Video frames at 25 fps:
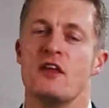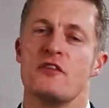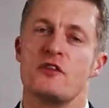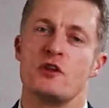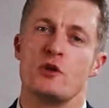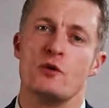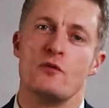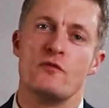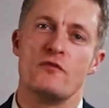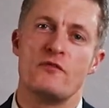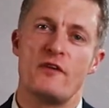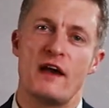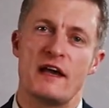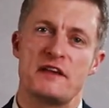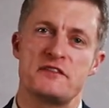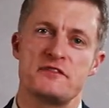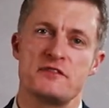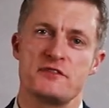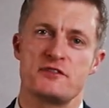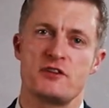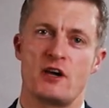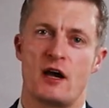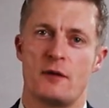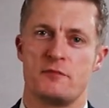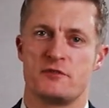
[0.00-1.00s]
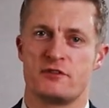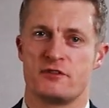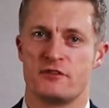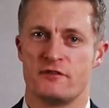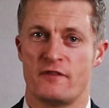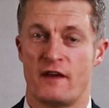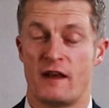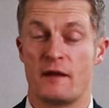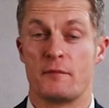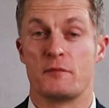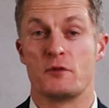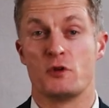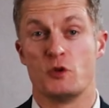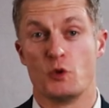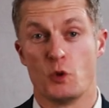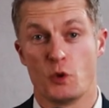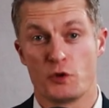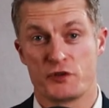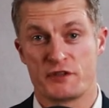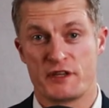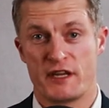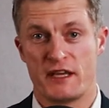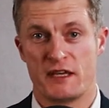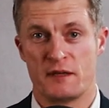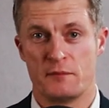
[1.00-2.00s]
that you invest the time to develop
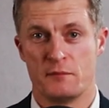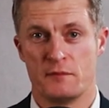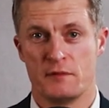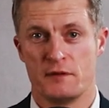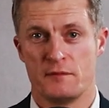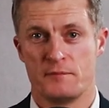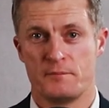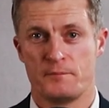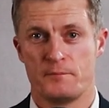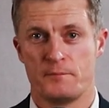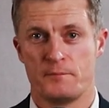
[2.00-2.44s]
your team.